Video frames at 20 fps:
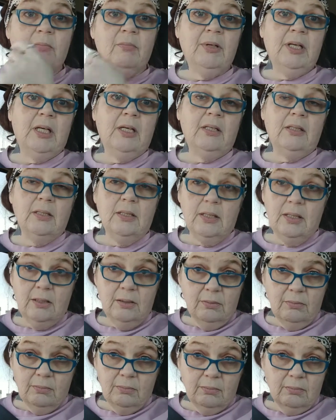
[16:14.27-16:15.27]

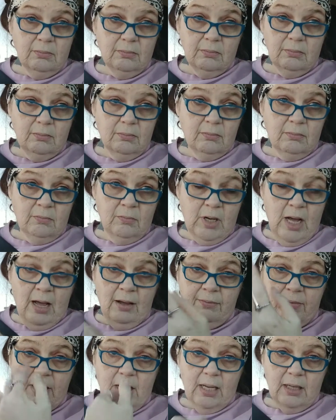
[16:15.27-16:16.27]
because
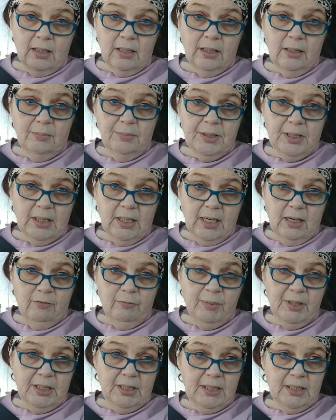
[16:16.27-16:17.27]
I've got clips that
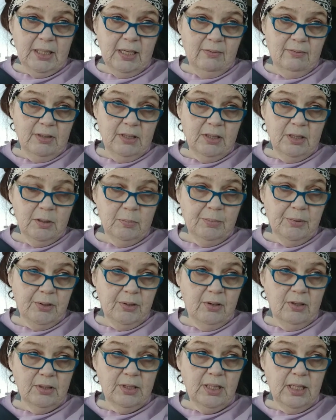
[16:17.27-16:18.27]
I've been saving to
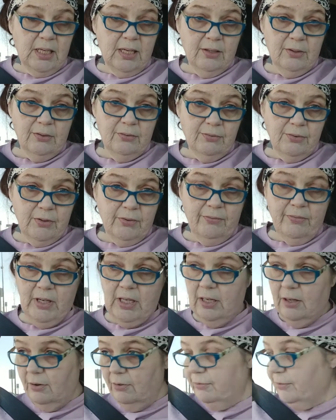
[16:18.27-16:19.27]
put all together for a
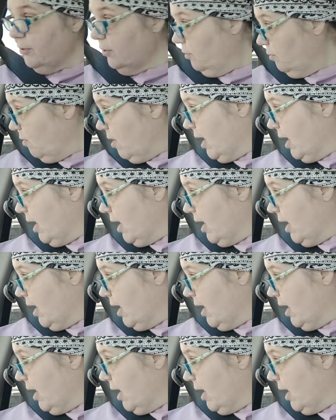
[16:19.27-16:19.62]
video for a